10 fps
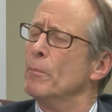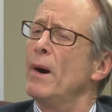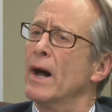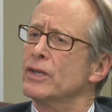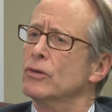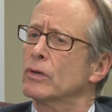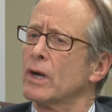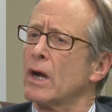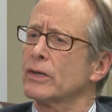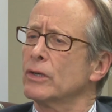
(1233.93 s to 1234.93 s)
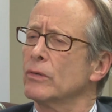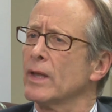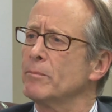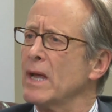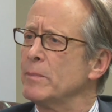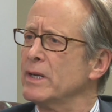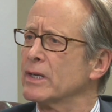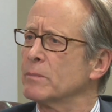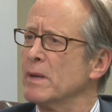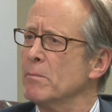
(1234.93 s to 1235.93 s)
But you could argue that maybe
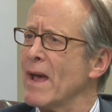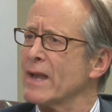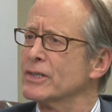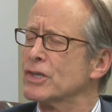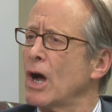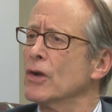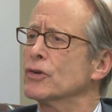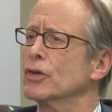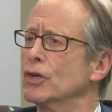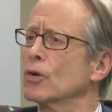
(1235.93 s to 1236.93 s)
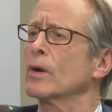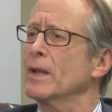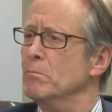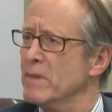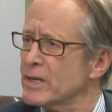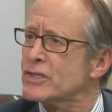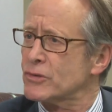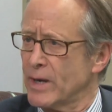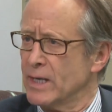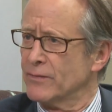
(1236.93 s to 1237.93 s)
it could be managed under your
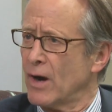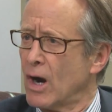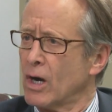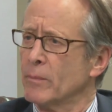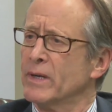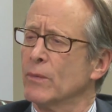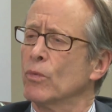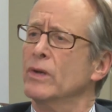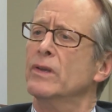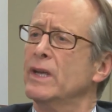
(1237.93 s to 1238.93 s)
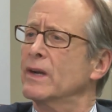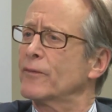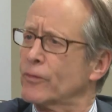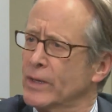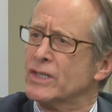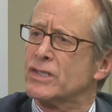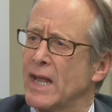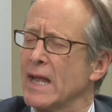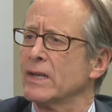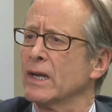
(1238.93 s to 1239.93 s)
administrative arm and it wouldn't need a
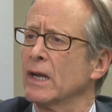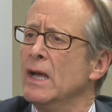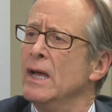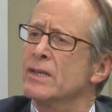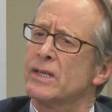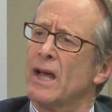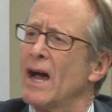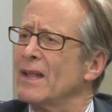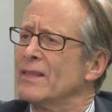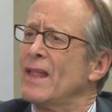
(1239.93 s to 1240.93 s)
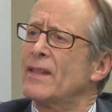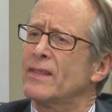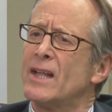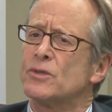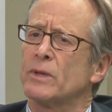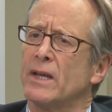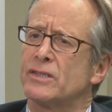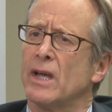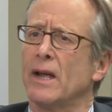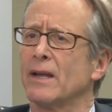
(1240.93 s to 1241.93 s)
freestanding. See, that's what I
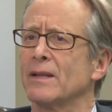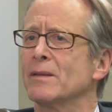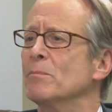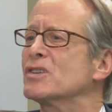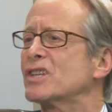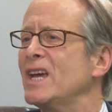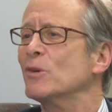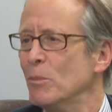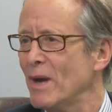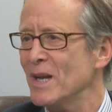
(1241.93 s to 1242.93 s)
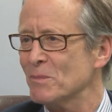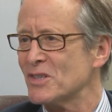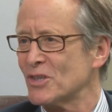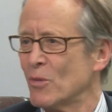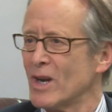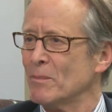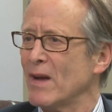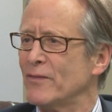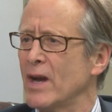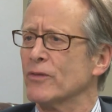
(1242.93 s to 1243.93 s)
say. Mosquito abatements are one of
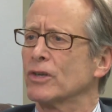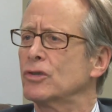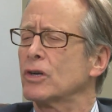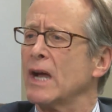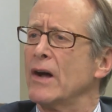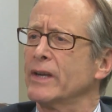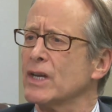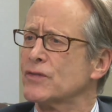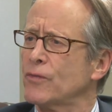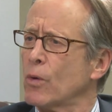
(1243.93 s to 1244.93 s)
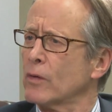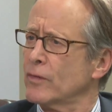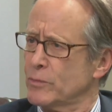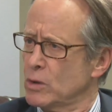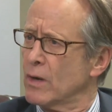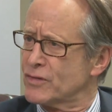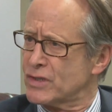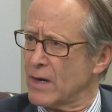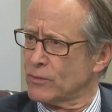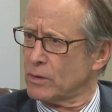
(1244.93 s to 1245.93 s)
my favorite. Cook County has 4 of them. You have
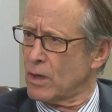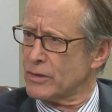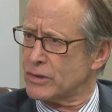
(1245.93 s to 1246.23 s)
several also.